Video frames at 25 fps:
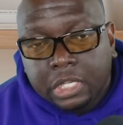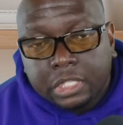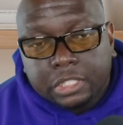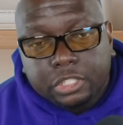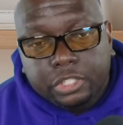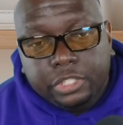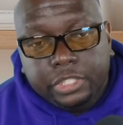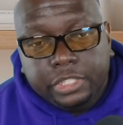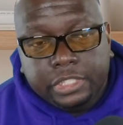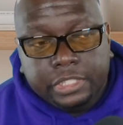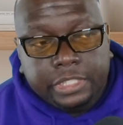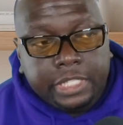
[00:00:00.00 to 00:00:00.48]

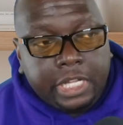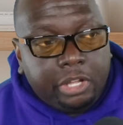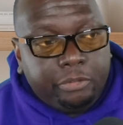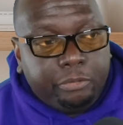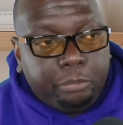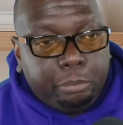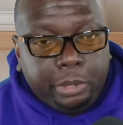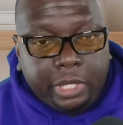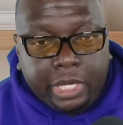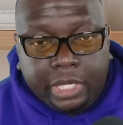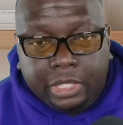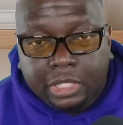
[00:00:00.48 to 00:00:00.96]
So this is Don
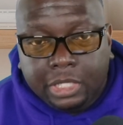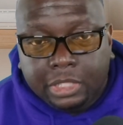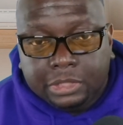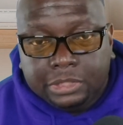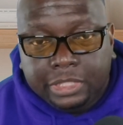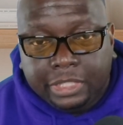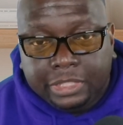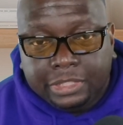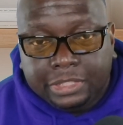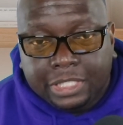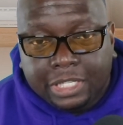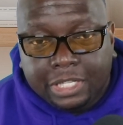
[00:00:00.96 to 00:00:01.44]
from Padlock
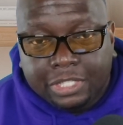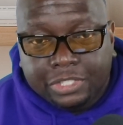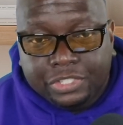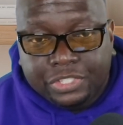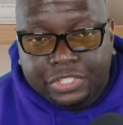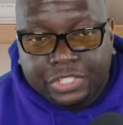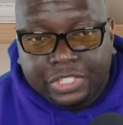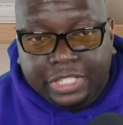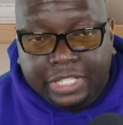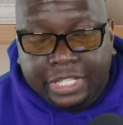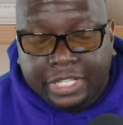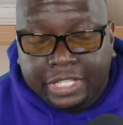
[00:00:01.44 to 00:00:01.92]

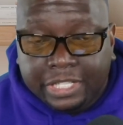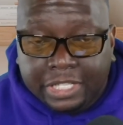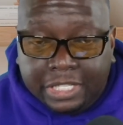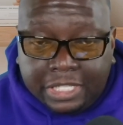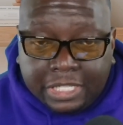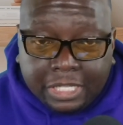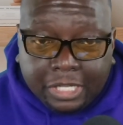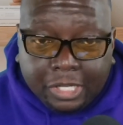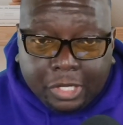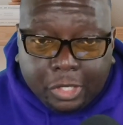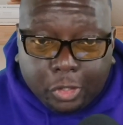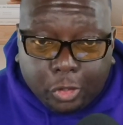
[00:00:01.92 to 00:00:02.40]
Technologies again.
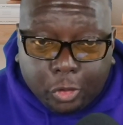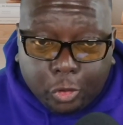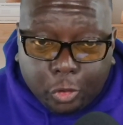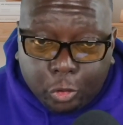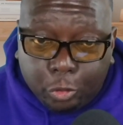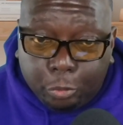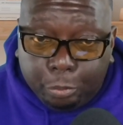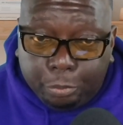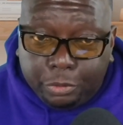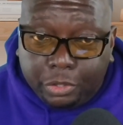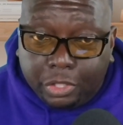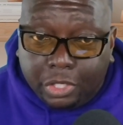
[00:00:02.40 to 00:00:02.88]

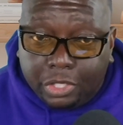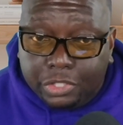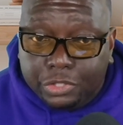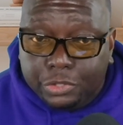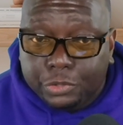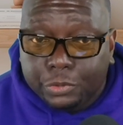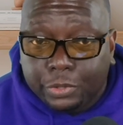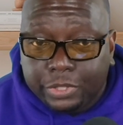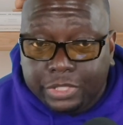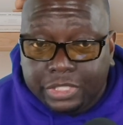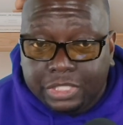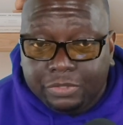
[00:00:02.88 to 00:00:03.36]
Hope y'all
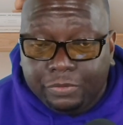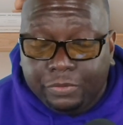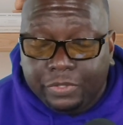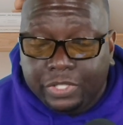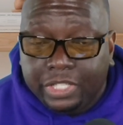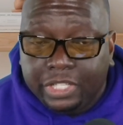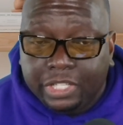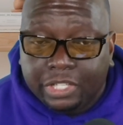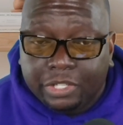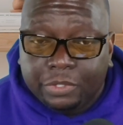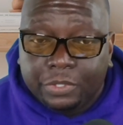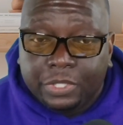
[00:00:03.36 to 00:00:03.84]
enjoyed this
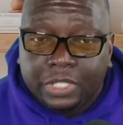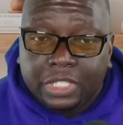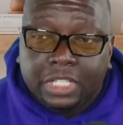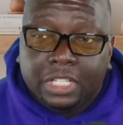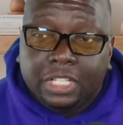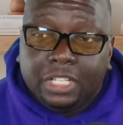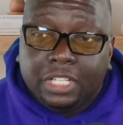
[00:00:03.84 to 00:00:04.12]
video.